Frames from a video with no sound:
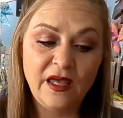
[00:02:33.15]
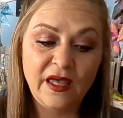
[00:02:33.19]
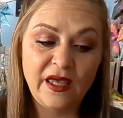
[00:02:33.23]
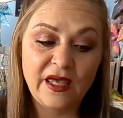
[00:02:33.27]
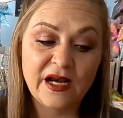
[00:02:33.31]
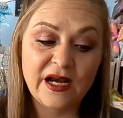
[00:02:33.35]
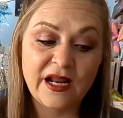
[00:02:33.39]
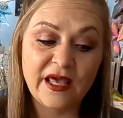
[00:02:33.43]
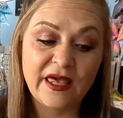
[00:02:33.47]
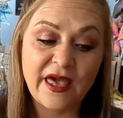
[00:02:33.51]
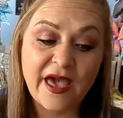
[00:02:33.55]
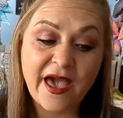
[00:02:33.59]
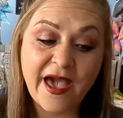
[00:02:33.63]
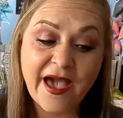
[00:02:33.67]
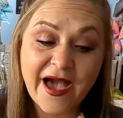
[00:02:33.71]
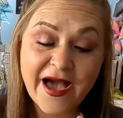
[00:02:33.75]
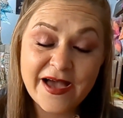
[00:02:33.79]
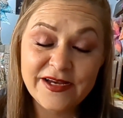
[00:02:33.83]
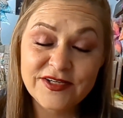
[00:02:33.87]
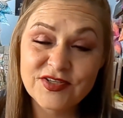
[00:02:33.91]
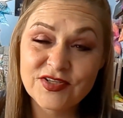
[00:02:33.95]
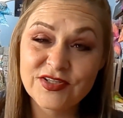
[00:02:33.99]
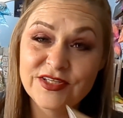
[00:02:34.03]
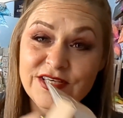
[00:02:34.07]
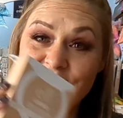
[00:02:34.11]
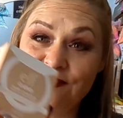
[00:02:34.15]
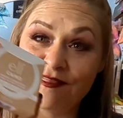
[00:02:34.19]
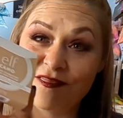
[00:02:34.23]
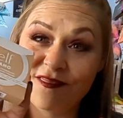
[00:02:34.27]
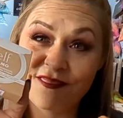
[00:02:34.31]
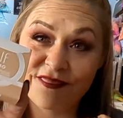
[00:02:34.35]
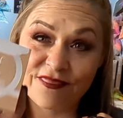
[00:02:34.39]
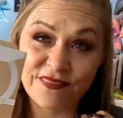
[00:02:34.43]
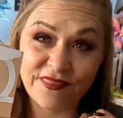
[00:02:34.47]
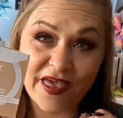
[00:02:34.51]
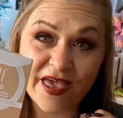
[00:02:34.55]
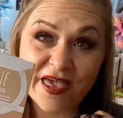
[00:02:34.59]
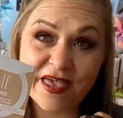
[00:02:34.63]
And I actually
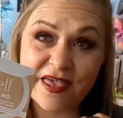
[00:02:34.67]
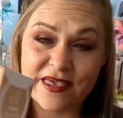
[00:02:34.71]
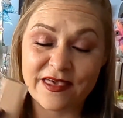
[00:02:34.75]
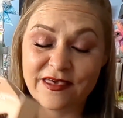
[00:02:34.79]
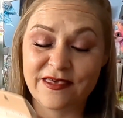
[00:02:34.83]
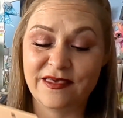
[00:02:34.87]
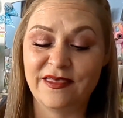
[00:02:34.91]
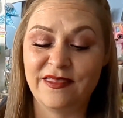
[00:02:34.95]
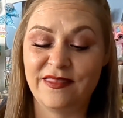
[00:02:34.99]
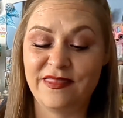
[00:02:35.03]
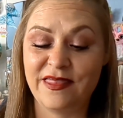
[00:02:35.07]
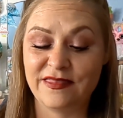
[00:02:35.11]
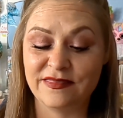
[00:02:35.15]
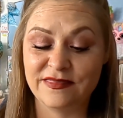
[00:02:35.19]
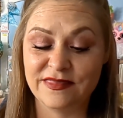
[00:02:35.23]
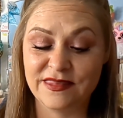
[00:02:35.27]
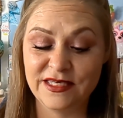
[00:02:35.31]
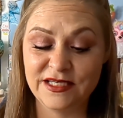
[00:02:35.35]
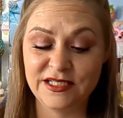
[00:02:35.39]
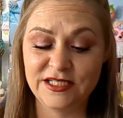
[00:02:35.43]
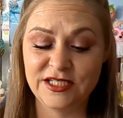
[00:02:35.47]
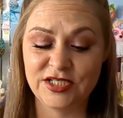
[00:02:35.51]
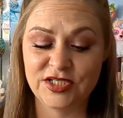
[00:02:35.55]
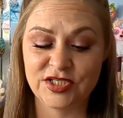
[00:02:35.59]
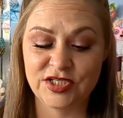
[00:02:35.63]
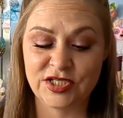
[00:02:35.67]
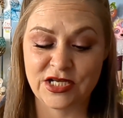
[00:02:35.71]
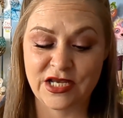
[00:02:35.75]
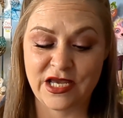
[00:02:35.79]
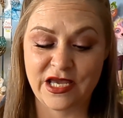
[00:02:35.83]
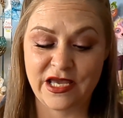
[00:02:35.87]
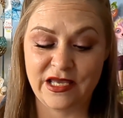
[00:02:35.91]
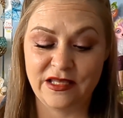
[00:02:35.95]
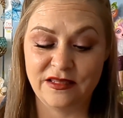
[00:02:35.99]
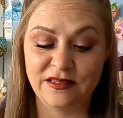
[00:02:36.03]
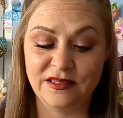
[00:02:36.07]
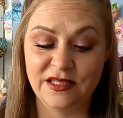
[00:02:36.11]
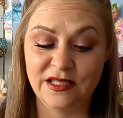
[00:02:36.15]
think that this
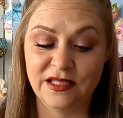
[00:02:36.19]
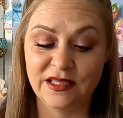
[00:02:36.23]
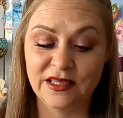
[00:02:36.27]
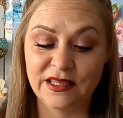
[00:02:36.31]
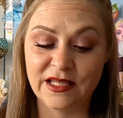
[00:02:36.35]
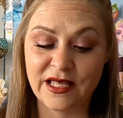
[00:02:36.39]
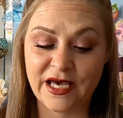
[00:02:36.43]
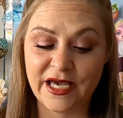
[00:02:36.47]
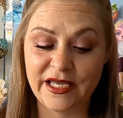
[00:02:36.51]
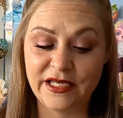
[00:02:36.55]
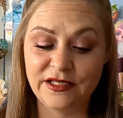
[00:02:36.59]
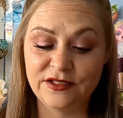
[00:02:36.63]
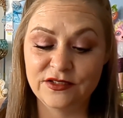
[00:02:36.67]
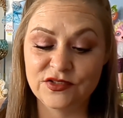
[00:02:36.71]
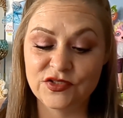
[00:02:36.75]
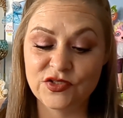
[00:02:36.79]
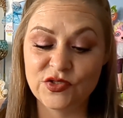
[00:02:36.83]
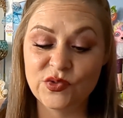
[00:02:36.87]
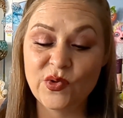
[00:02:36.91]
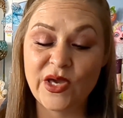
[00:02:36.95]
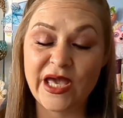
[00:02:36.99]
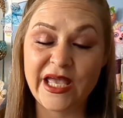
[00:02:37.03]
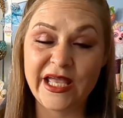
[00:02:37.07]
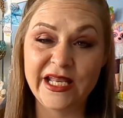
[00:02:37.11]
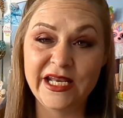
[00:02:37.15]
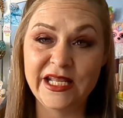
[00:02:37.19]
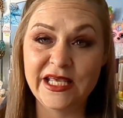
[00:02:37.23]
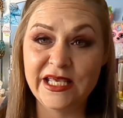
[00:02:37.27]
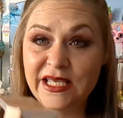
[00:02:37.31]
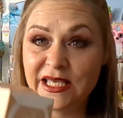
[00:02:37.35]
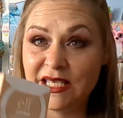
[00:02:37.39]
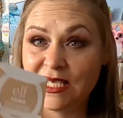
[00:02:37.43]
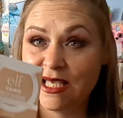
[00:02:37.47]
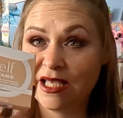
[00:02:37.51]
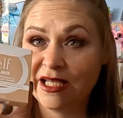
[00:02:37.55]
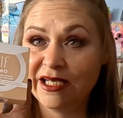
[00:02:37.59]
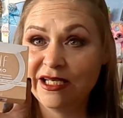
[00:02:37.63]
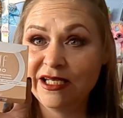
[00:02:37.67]
shade, the light
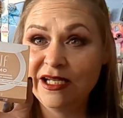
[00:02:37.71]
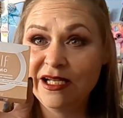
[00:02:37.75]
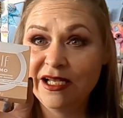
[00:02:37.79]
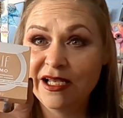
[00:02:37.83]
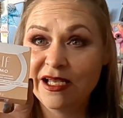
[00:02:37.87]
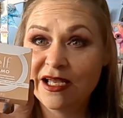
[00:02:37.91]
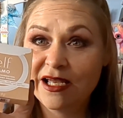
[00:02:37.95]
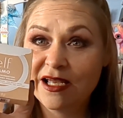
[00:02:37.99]
280N,